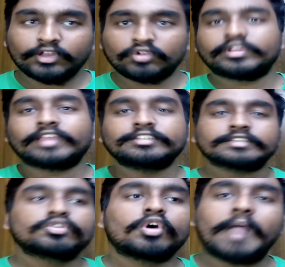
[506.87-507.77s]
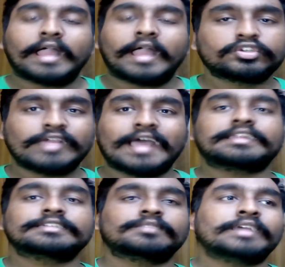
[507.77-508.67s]
You can just go back to
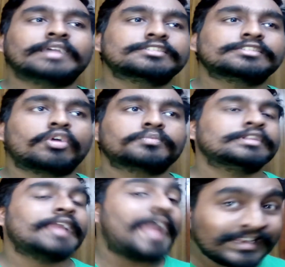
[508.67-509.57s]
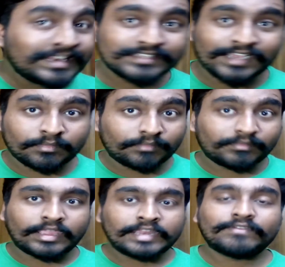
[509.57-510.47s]
that customization option anytime,
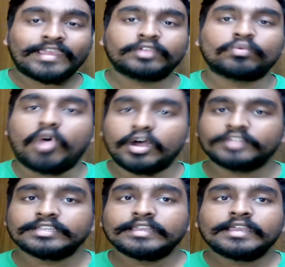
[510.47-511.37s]
anywhere you want.